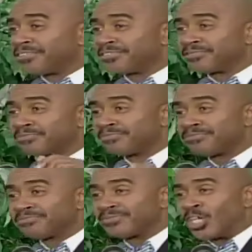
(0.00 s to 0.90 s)
That's right.
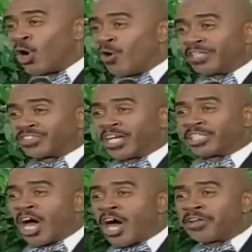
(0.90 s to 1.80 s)
Glory to
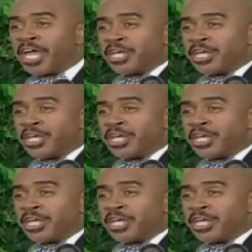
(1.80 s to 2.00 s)
God.